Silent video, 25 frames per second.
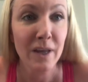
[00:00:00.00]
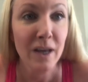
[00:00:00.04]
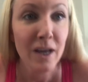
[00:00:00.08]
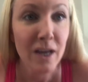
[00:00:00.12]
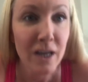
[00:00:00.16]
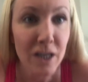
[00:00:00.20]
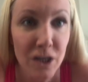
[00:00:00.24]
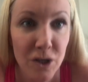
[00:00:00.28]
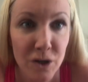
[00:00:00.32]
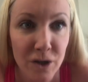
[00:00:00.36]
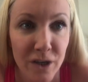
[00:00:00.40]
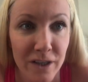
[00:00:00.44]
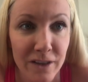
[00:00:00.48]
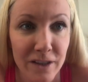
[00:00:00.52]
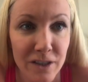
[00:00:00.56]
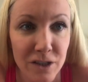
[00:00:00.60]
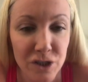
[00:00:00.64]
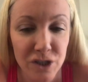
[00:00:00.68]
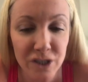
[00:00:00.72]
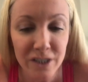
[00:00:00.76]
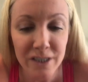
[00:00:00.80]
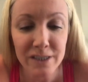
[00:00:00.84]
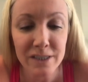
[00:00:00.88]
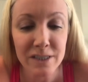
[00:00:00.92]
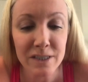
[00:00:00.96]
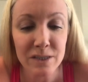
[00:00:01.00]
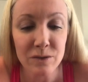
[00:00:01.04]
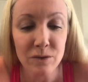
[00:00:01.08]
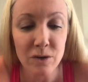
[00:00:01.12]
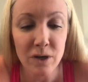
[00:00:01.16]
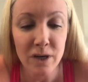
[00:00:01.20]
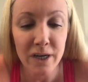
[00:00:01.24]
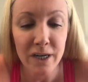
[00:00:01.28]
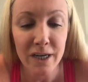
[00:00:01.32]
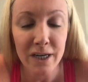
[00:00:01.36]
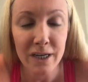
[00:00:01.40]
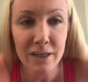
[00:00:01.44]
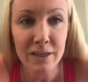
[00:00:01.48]
You get the gist,
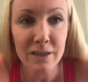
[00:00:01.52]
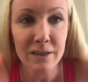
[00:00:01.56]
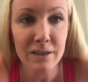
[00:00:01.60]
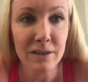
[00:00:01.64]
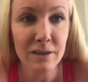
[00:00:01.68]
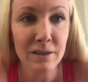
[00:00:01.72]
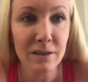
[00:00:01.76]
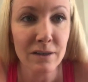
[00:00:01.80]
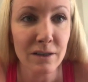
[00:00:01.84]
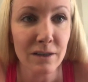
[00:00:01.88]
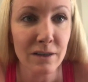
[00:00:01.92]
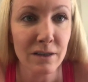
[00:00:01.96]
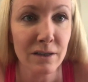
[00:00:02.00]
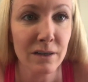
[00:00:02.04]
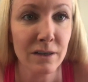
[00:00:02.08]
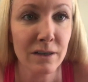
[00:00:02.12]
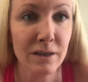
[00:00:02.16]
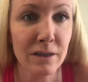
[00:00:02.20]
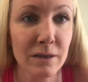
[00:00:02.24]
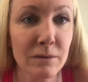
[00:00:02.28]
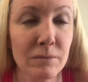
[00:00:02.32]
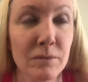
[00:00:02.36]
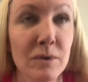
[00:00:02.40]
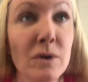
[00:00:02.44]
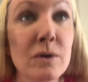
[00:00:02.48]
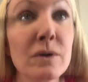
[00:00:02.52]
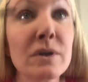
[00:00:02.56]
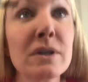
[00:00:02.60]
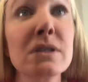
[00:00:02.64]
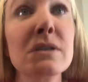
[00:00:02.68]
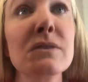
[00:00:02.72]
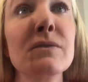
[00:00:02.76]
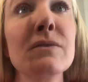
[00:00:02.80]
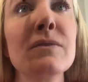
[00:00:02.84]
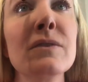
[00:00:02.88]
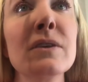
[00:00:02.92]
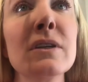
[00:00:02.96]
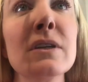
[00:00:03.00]
right? I am going
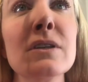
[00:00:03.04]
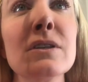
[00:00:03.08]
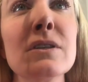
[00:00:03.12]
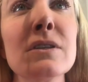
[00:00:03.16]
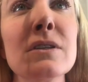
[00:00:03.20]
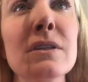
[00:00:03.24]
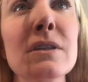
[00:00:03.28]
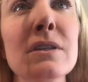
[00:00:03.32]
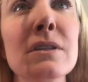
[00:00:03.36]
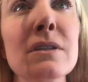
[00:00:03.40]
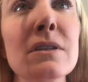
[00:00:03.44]
to finish this